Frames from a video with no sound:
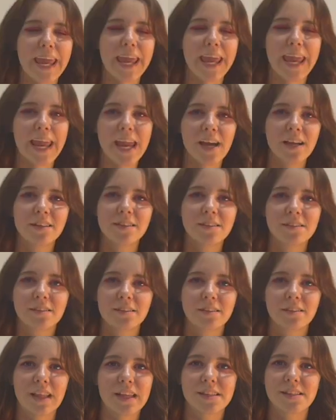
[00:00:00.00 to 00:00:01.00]
can't
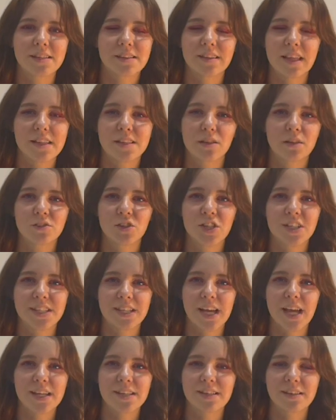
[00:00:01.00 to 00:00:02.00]
that's that's all she
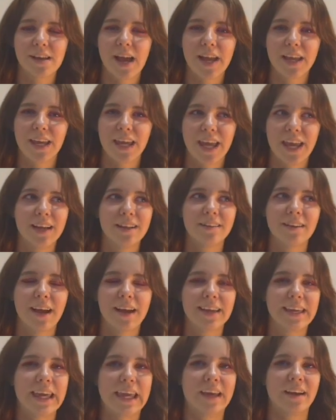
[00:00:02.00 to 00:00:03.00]
says i can't
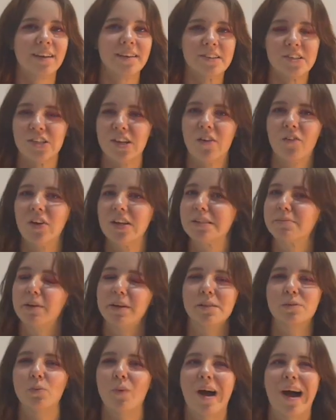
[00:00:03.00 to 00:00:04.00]
i can't she never
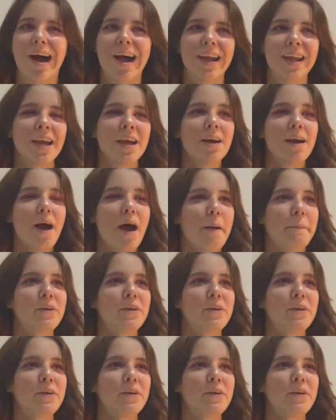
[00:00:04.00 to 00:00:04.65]
explains why i